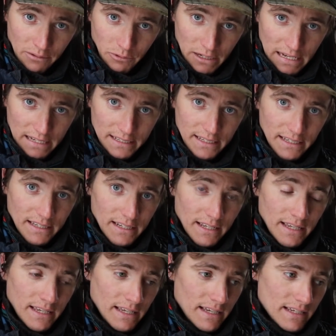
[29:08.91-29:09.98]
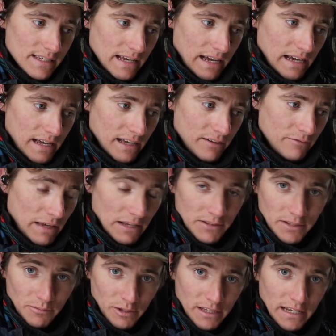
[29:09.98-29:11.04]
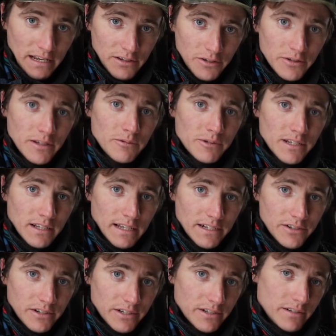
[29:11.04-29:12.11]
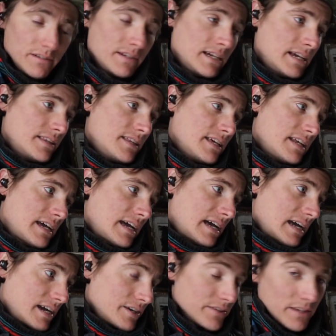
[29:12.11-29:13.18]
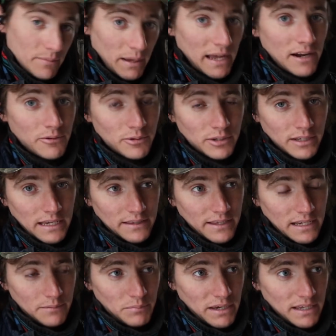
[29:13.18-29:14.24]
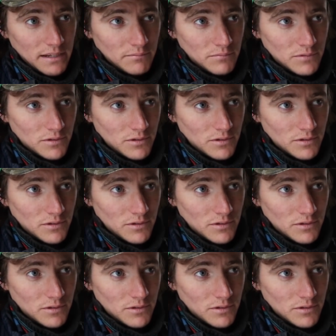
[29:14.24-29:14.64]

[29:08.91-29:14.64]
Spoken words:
what I did is I found someone that I knew that it was an electrician, and then I hired them hourly. I think I paid him